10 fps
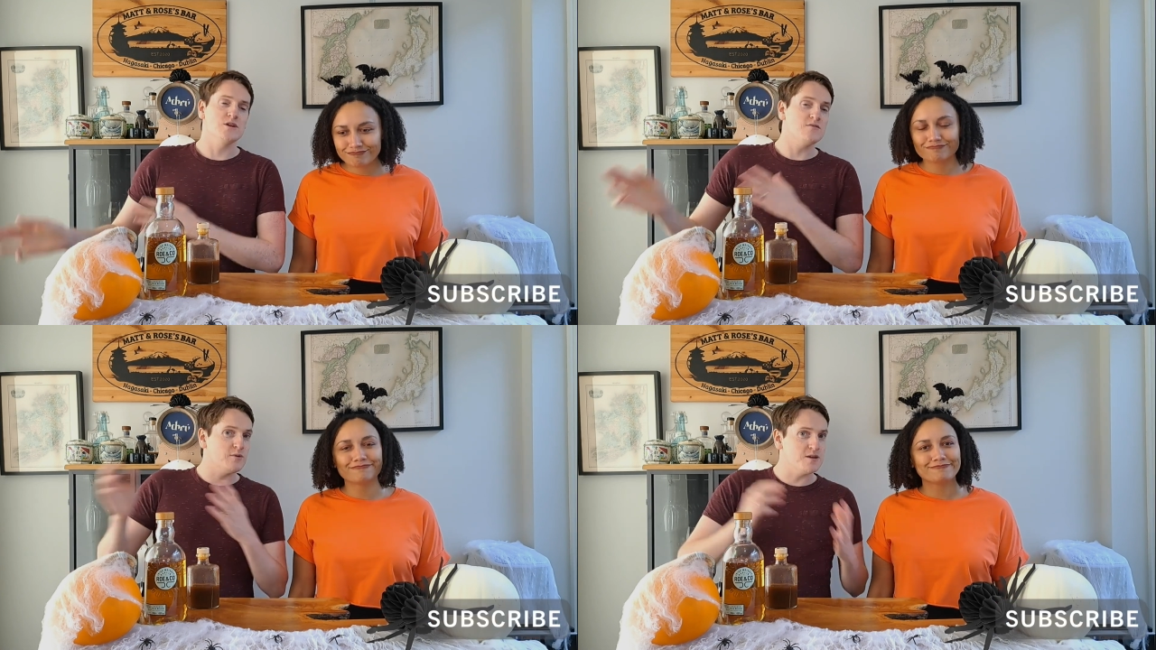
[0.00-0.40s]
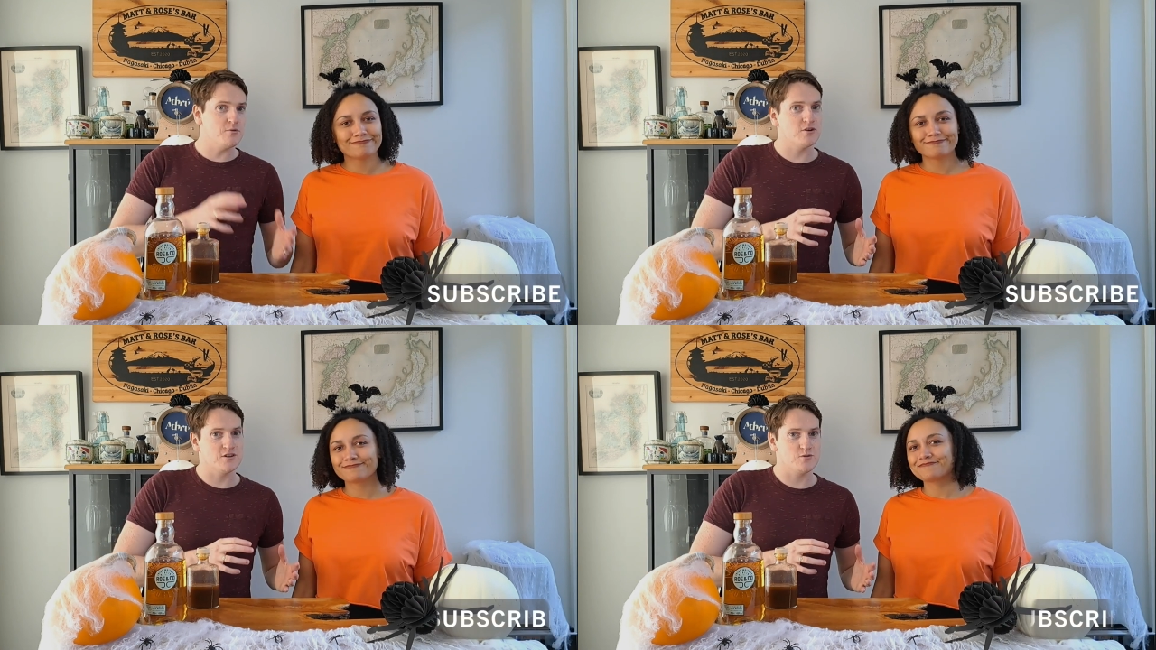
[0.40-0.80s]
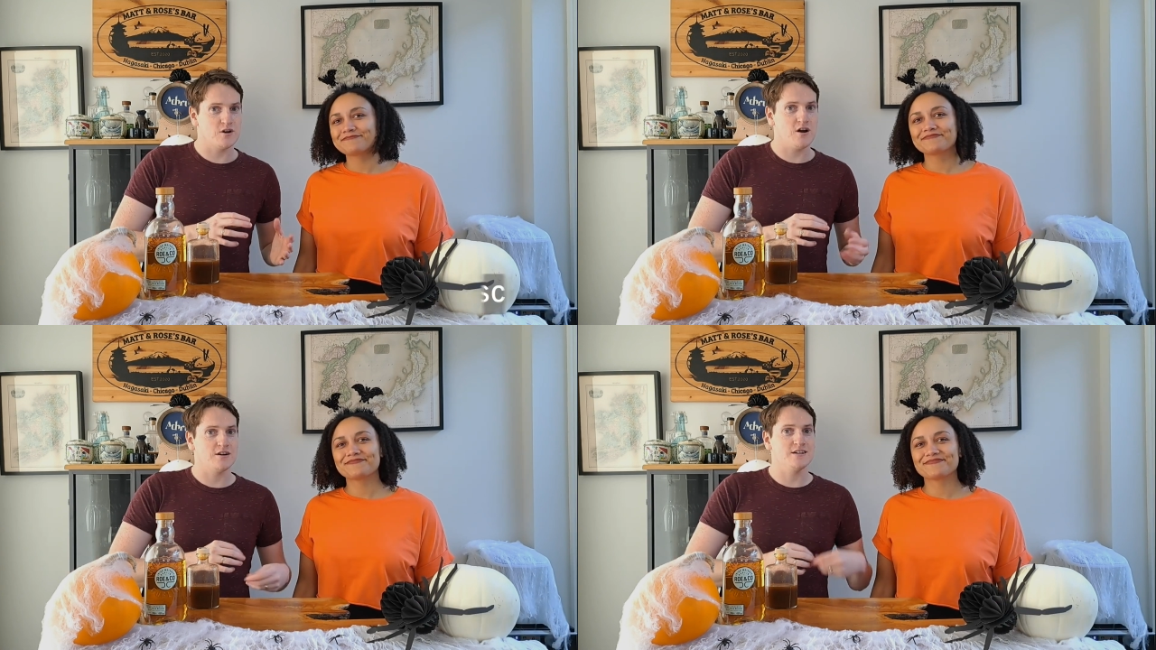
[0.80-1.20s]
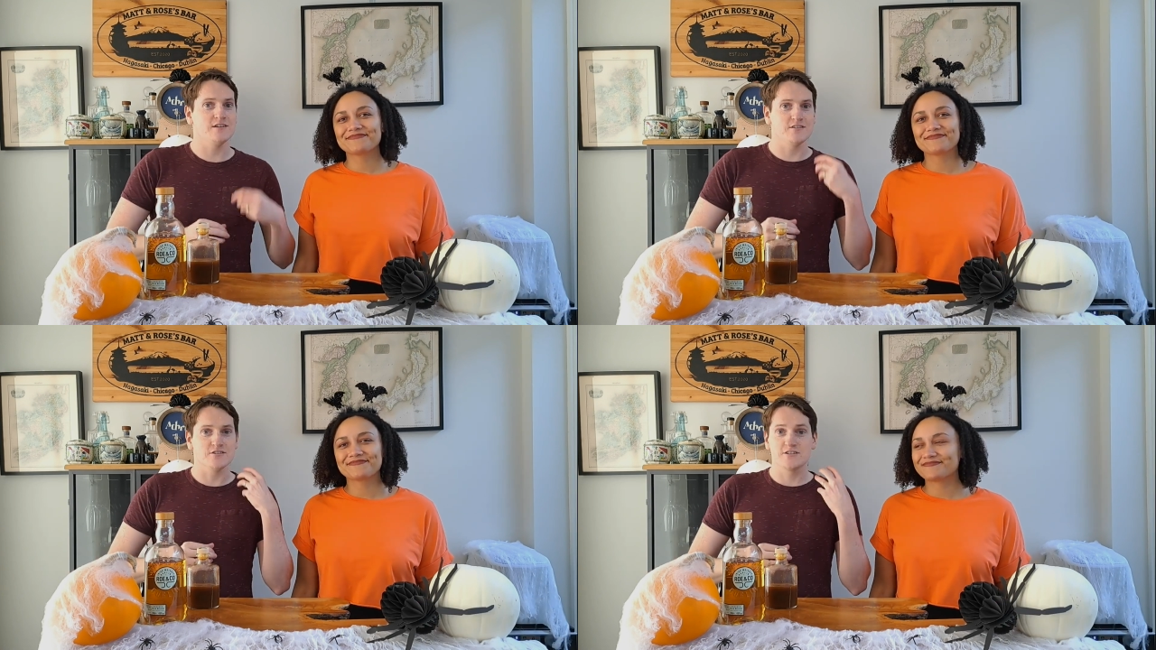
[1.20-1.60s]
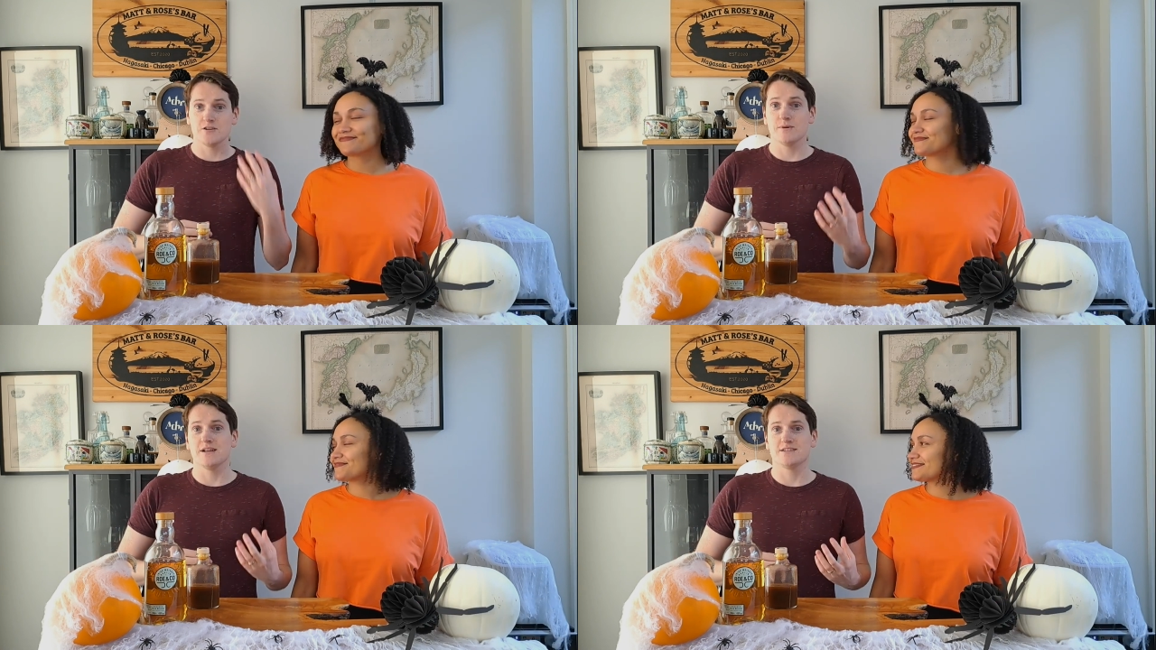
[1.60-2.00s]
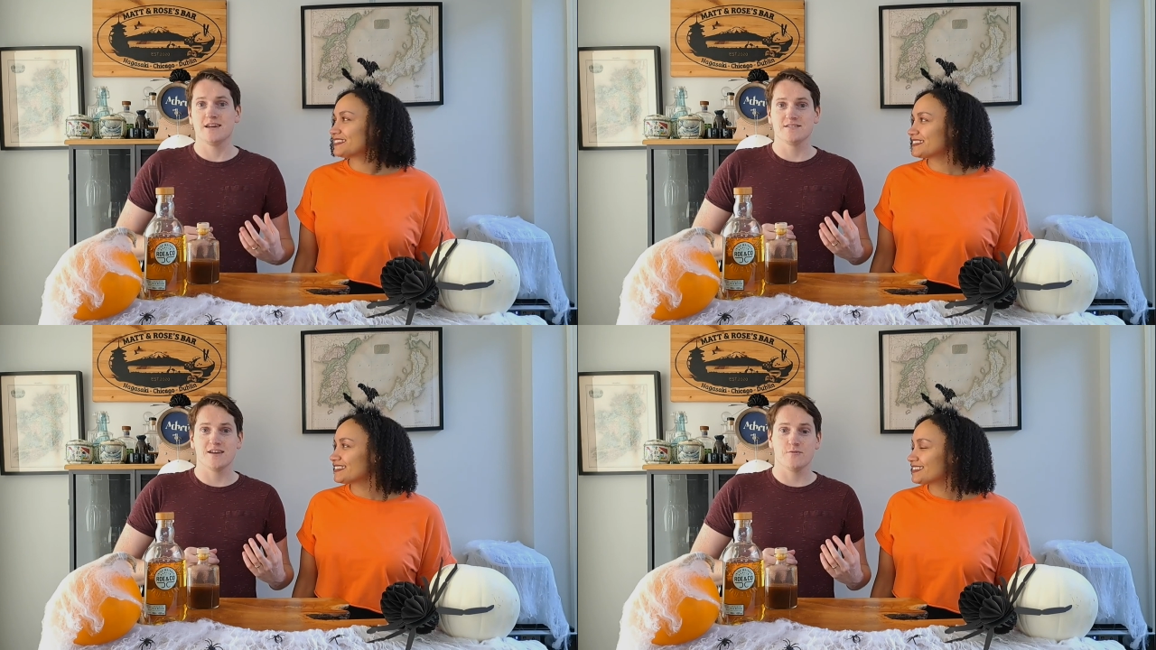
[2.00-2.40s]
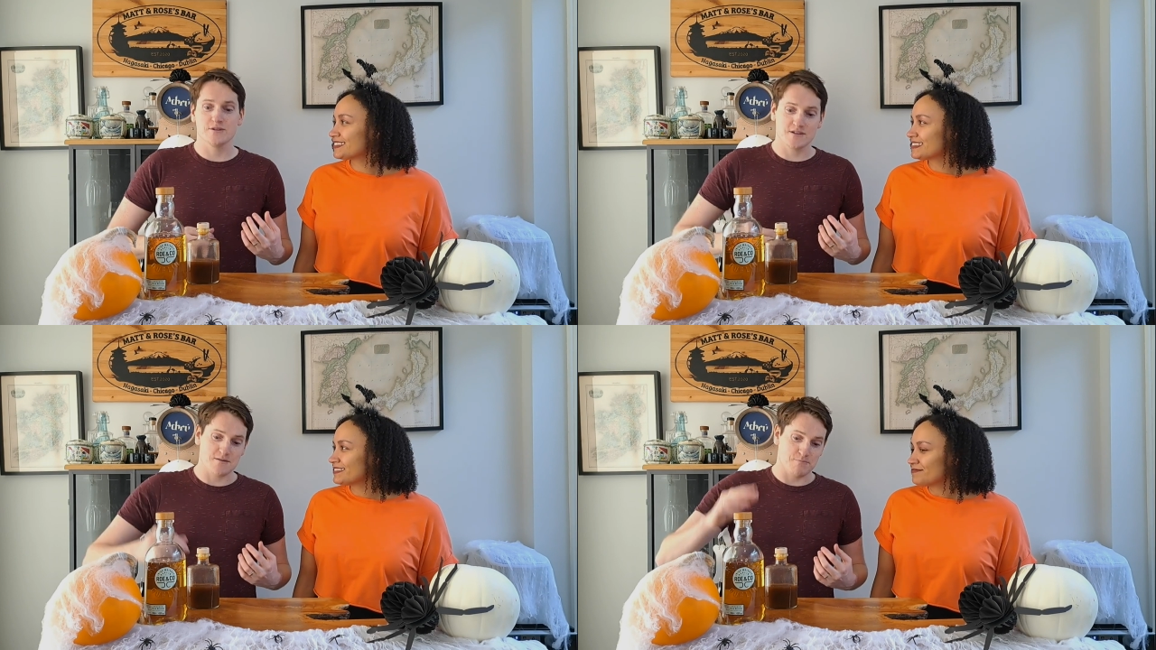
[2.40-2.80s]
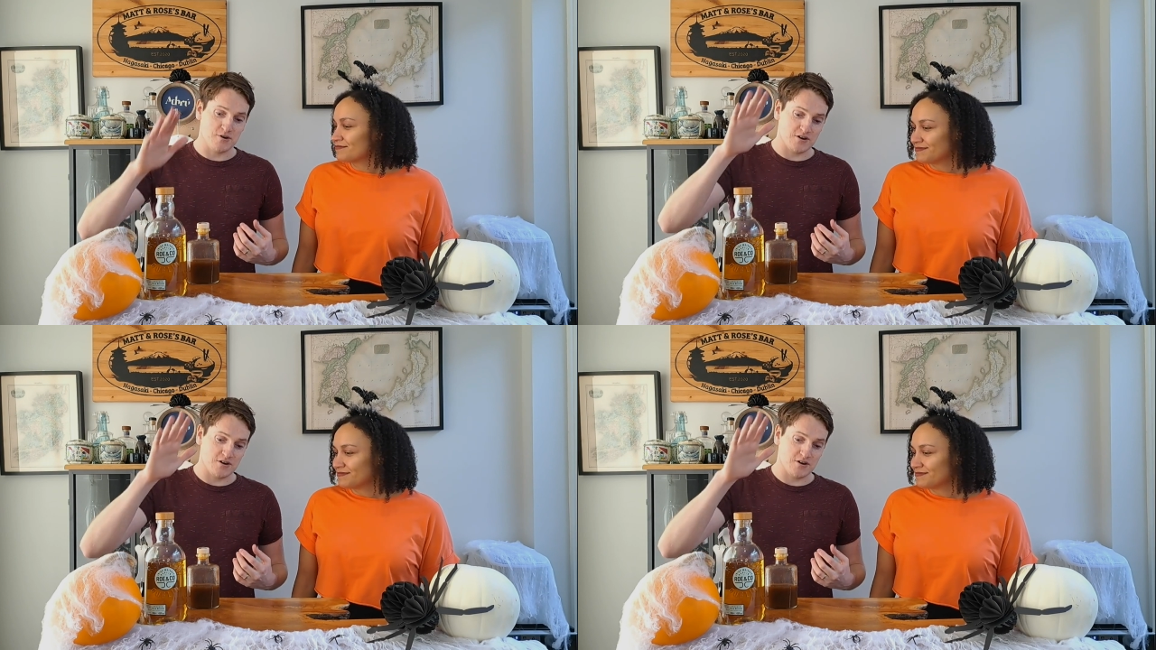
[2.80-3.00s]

Speaker 1: So even when you put it into a cocktail, you'll still be able to taste that whiskey.